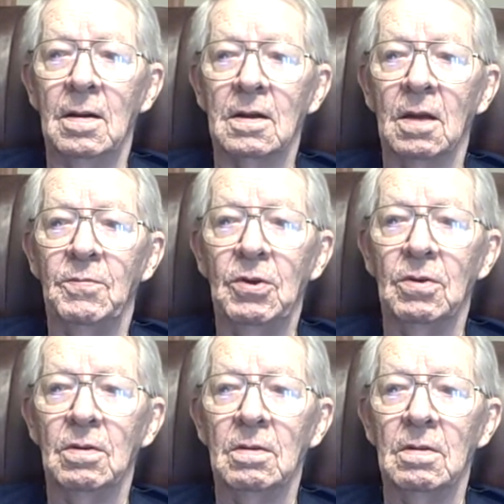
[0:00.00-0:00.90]
a
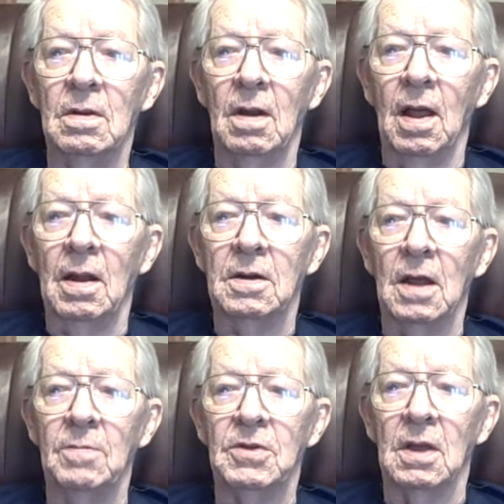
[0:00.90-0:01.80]
computer, a
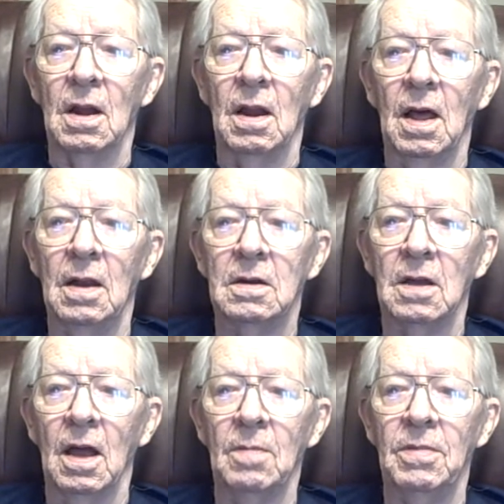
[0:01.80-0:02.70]
linotype, to get a
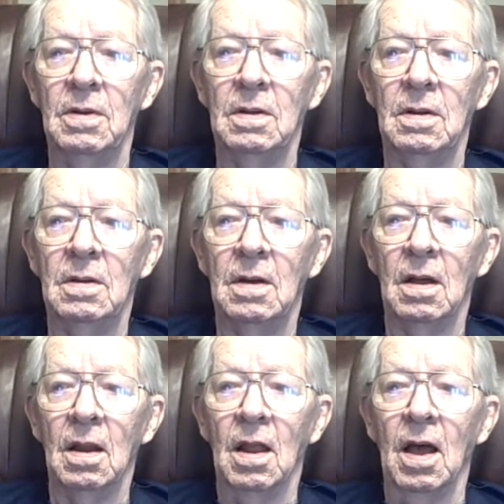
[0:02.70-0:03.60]
linotype,
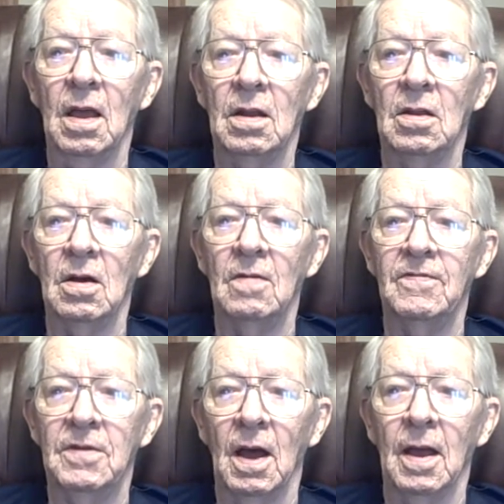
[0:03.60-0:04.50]
a line
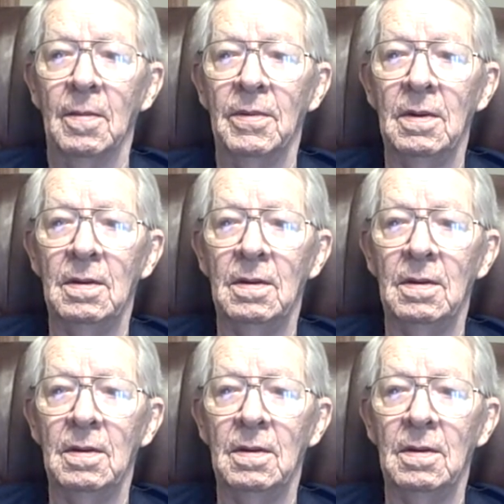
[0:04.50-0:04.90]
of type,